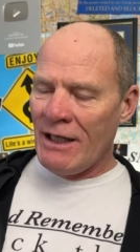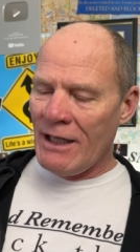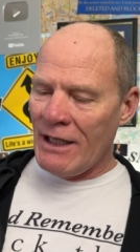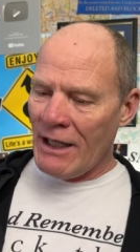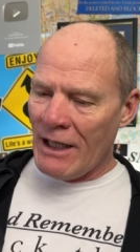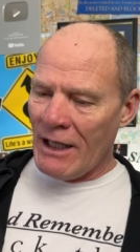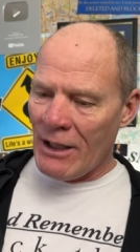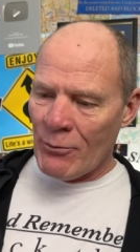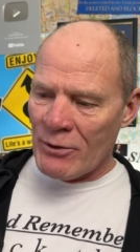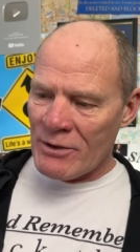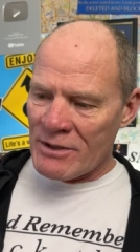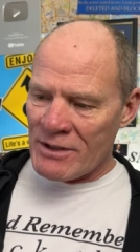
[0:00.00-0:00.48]

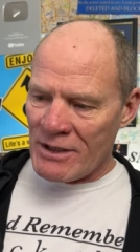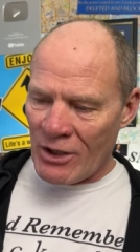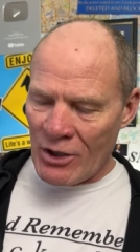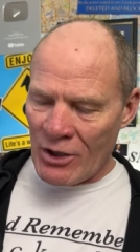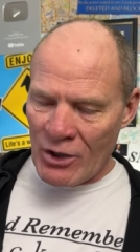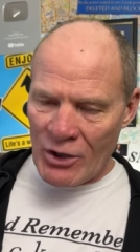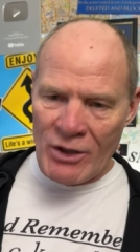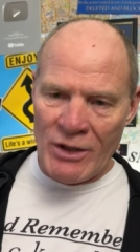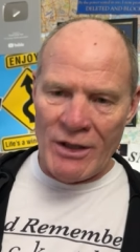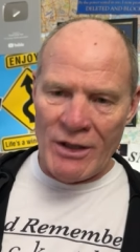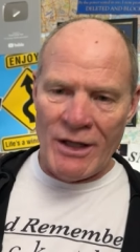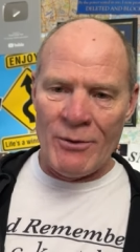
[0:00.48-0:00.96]
It was a
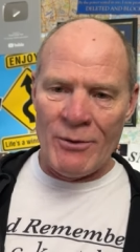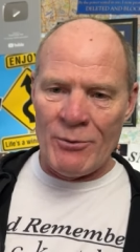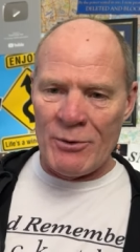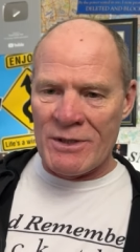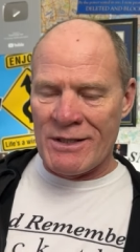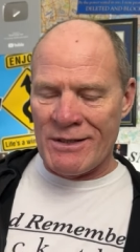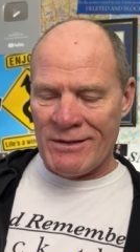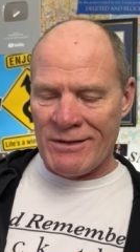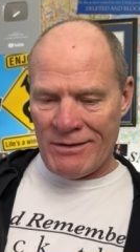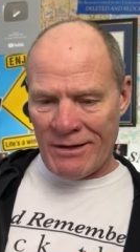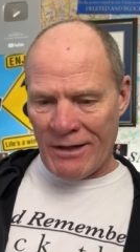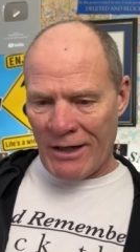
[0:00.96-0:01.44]
it
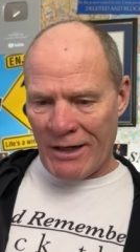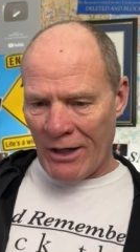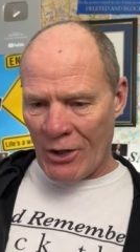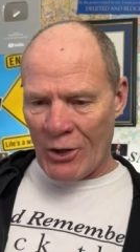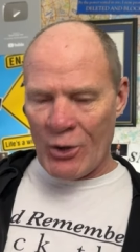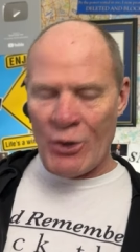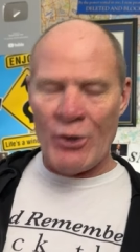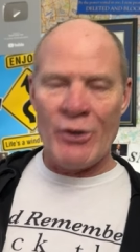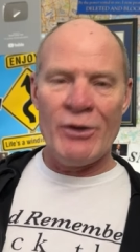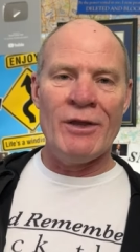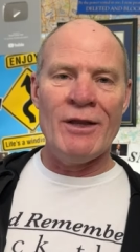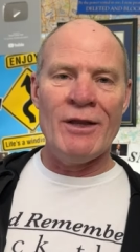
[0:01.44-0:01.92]
was a
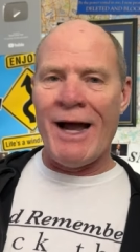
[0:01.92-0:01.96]
good